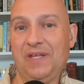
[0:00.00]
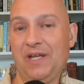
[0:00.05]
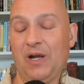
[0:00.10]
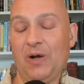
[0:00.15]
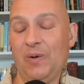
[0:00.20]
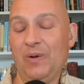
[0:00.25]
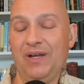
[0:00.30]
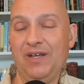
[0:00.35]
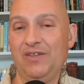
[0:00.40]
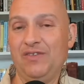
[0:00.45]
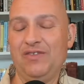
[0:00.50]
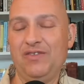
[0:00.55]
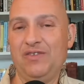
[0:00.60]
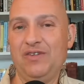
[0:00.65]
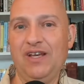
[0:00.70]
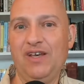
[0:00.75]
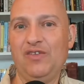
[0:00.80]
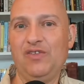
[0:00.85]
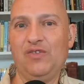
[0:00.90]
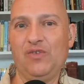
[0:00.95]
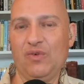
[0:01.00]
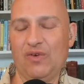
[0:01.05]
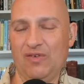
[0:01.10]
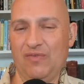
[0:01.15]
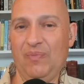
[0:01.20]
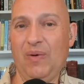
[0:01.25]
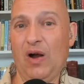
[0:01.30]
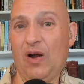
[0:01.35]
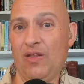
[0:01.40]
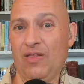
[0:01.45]
Is sort
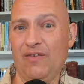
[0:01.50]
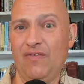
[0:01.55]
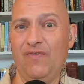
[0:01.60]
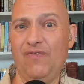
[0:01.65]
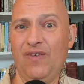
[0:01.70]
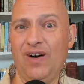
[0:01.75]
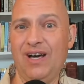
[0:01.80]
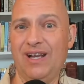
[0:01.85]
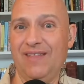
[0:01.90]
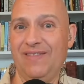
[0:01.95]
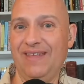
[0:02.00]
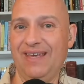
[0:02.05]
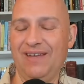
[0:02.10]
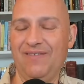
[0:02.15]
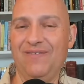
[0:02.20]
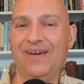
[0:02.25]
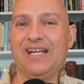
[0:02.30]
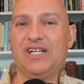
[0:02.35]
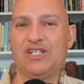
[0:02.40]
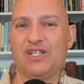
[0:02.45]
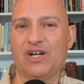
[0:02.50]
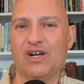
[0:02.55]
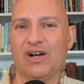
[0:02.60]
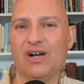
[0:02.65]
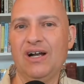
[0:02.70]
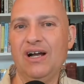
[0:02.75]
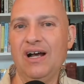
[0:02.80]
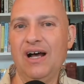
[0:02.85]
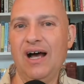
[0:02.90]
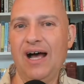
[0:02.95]
of part of the fun and the adventure.
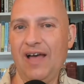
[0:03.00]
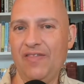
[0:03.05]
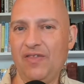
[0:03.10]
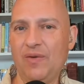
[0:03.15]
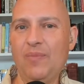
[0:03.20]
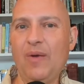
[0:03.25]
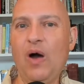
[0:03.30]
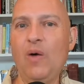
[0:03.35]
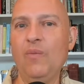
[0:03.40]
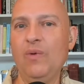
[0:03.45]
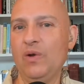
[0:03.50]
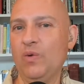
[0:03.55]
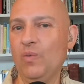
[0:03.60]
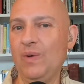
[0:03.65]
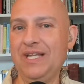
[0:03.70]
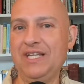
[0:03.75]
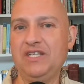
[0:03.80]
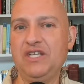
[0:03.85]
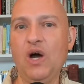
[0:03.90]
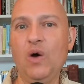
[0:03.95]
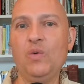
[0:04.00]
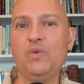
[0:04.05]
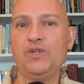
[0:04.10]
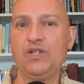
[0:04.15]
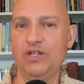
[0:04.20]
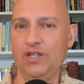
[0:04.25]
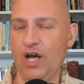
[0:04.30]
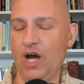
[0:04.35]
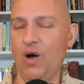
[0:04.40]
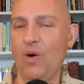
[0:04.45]
At the moment, we
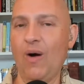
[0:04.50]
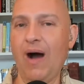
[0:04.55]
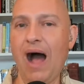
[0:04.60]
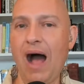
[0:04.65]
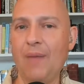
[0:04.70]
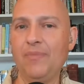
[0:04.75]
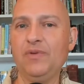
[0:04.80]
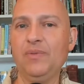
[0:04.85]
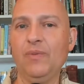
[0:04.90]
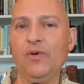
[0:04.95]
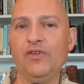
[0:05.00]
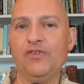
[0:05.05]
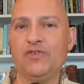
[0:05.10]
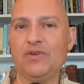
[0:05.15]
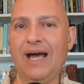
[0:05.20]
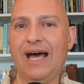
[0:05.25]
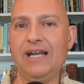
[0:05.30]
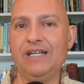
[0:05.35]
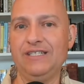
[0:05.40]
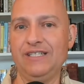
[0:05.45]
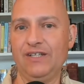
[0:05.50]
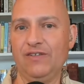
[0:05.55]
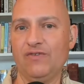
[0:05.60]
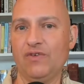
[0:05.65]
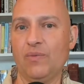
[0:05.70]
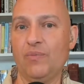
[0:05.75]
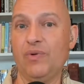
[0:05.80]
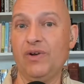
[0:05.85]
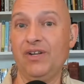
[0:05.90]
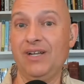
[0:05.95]
don't know optimal strategies
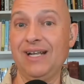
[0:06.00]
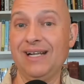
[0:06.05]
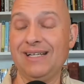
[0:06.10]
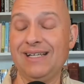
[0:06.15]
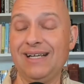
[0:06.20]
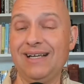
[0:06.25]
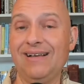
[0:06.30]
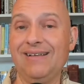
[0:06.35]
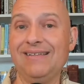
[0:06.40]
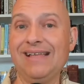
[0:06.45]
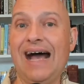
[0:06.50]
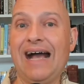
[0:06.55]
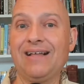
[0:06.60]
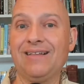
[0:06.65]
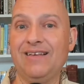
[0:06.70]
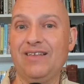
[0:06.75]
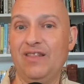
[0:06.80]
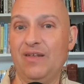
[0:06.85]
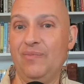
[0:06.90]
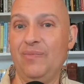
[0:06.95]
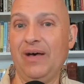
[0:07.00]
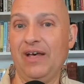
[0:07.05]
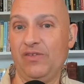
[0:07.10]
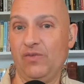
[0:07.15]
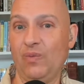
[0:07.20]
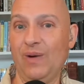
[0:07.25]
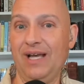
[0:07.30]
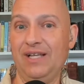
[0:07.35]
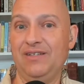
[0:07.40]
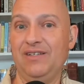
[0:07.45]
for predicting exactly the
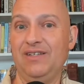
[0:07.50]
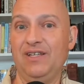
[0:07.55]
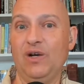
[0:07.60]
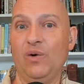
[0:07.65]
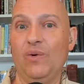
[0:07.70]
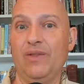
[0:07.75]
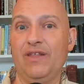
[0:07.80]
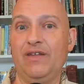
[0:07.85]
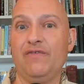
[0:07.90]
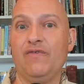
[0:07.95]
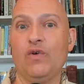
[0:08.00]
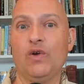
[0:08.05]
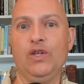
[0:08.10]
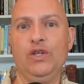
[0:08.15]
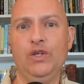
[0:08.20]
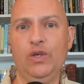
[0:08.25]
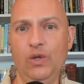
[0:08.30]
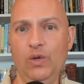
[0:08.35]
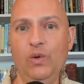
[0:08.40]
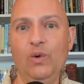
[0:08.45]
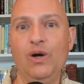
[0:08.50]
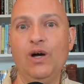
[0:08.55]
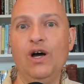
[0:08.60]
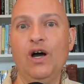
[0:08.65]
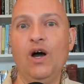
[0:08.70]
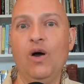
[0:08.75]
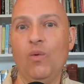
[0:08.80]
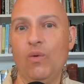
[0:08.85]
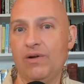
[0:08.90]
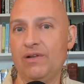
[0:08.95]
best way to deal with it for you.
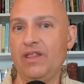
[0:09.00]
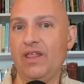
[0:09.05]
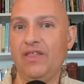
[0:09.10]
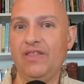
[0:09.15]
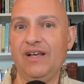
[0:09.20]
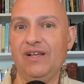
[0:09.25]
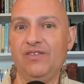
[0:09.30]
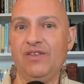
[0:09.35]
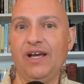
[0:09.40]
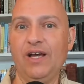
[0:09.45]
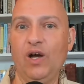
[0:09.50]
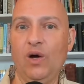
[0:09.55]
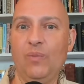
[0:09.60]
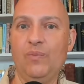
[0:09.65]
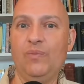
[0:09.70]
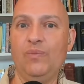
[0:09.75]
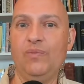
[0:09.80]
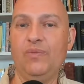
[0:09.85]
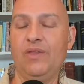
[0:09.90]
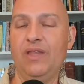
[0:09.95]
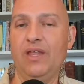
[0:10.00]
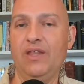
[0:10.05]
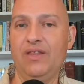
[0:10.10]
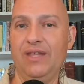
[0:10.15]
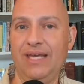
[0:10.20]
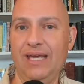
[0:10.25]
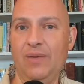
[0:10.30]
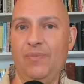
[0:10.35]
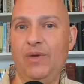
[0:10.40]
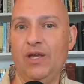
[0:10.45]
One of the things I hope that
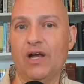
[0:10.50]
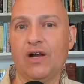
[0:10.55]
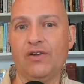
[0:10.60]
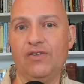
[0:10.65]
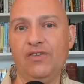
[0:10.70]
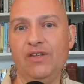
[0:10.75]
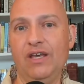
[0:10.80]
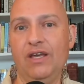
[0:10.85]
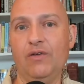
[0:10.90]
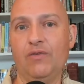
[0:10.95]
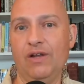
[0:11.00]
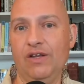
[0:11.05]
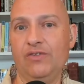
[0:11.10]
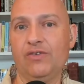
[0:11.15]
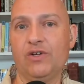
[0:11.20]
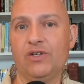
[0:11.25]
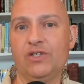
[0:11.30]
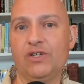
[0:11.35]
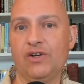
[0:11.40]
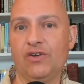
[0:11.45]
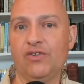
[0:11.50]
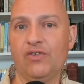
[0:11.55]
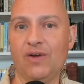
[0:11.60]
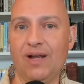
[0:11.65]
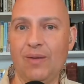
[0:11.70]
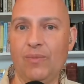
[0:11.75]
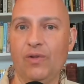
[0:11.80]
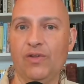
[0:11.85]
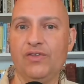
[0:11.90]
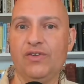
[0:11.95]
the EPRC researchers are
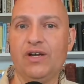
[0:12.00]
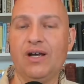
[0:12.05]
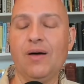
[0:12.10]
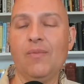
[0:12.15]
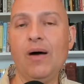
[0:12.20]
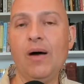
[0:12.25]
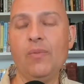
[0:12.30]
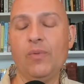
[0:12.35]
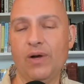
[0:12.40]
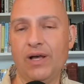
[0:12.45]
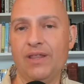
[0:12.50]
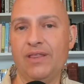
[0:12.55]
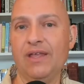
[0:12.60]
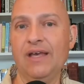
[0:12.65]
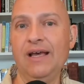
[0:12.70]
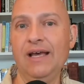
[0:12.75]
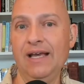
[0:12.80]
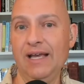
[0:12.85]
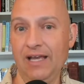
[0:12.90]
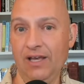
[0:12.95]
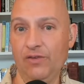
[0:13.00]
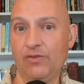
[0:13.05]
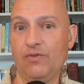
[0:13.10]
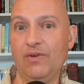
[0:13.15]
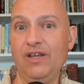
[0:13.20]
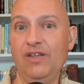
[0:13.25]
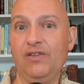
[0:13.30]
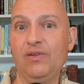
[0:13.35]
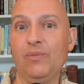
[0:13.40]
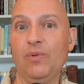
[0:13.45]
able to come up with is
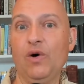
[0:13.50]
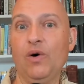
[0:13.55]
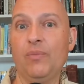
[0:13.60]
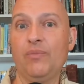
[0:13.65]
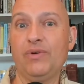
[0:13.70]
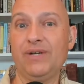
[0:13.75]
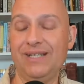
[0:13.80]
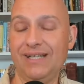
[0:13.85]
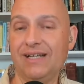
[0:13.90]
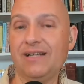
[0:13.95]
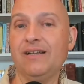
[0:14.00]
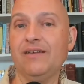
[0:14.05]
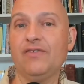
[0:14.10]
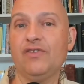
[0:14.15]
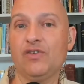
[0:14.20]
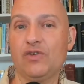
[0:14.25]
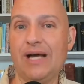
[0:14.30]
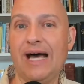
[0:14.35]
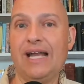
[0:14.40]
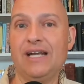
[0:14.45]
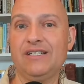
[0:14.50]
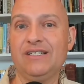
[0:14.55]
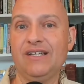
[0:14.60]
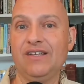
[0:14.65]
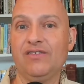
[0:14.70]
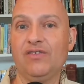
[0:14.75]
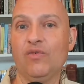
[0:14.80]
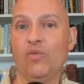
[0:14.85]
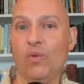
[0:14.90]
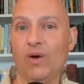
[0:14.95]
reasonable predictive
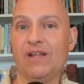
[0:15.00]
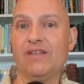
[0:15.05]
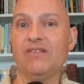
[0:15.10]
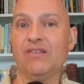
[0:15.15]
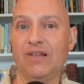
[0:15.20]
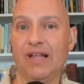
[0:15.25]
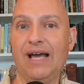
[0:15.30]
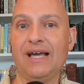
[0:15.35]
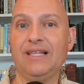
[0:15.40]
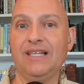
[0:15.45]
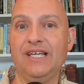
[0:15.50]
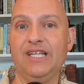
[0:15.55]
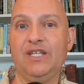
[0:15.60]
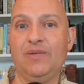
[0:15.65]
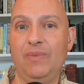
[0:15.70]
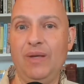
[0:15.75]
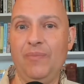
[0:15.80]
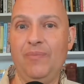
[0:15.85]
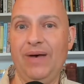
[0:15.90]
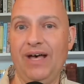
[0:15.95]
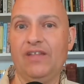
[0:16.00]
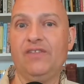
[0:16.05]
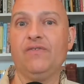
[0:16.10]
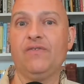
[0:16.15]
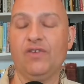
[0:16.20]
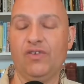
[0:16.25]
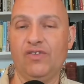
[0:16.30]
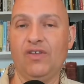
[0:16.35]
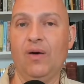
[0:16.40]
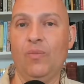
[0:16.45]
strategies of what is likely to be best
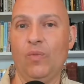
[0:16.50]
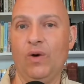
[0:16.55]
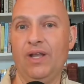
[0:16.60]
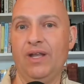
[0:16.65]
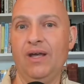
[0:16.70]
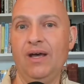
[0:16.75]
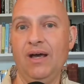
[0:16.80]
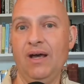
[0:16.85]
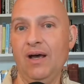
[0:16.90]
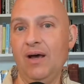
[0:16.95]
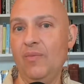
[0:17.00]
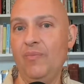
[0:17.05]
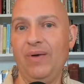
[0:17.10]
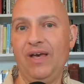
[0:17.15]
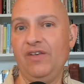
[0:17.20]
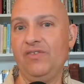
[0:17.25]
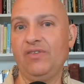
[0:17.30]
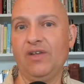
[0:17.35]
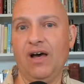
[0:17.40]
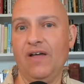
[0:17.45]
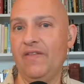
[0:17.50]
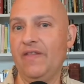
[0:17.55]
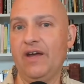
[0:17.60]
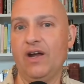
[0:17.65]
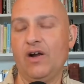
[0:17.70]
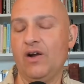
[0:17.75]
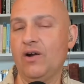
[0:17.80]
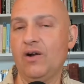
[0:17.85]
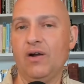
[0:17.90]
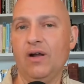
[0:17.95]
for someone based on
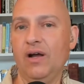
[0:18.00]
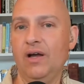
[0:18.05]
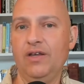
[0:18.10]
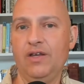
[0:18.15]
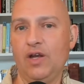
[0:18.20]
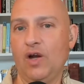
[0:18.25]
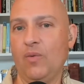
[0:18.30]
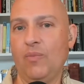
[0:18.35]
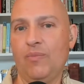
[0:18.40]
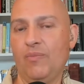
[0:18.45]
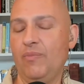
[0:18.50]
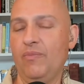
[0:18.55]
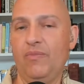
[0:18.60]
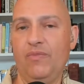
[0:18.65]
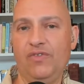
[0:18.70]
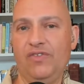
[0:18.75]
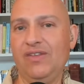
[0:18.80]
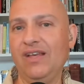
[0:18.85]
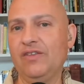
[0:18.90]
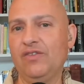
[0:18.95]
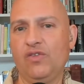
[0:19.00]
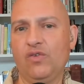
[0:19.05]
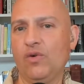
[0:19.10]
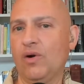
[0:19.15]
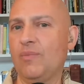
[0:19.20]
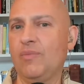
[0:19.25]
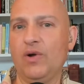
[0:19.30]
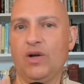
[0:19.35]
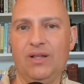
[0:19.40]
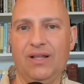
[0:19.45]
their, sense
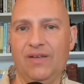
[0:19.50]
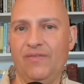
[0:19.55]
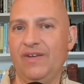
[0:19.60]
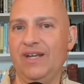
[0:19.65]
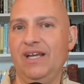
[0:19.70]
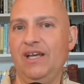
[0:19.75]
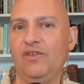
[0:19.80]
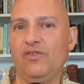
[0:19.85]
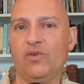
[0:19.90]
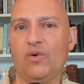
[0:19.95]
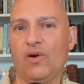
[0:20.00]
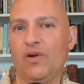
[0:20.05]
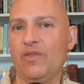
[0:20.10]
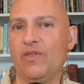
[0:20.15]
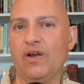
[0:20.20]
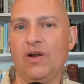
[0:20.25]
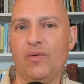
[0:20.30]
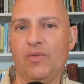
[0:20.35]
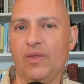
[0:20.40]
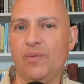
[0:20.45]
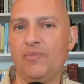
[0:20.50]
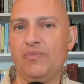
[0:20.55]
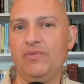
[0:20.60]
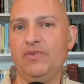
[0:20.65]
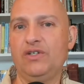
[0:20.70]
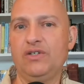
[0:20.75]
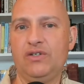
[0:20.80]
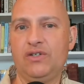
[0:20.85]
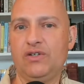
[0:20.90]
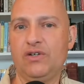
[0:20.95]
door proclivities, or the
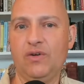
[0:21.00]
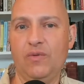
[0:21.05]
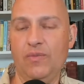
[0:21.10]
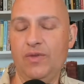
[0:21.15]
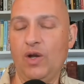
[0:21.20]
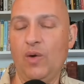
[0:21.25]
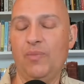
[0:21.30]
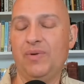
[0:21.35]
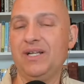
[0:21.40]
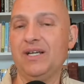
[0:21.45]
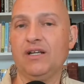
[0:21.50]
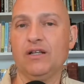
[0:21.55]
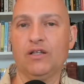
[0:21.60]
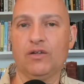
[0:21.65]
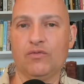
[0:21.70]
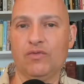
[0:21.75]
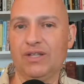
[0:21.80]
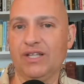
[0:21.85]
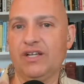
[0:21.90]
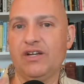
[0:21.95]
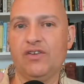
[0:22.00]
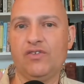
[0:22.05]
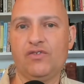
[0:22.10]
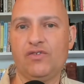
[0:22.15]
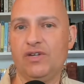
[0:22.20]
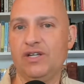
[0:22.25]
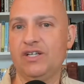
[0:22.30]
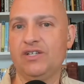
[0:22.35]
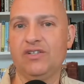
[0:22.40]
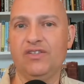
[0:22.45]
particular religious
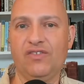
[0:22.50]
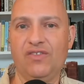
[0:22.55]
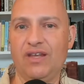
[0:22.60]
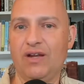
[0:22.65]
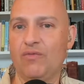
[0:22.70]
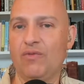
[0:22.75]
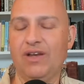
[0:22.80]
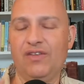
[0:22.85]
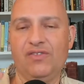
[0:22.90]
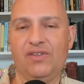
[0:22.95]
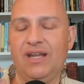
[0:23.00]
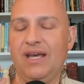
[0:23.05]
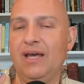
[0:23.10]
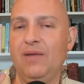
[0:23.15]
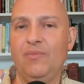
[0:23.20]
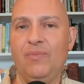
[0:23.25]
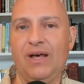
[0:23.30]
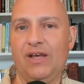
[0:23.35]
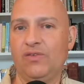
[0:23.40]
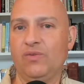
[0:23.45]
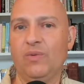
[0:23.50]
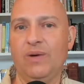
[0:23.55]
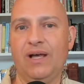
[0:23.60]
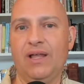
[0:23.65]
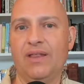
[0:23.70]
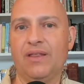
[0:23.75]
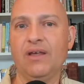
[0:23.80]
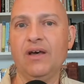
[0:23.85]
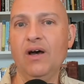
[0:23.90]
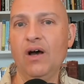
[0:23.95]
traditions they resonate best
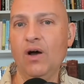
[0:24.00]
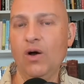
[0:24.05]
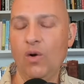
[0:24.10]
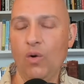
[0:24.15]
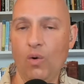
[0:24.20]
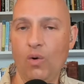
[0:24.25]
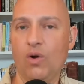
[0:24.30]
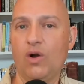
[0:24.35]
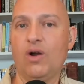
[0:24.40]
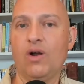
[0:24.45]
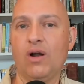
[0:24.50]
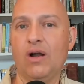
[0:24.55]
with, or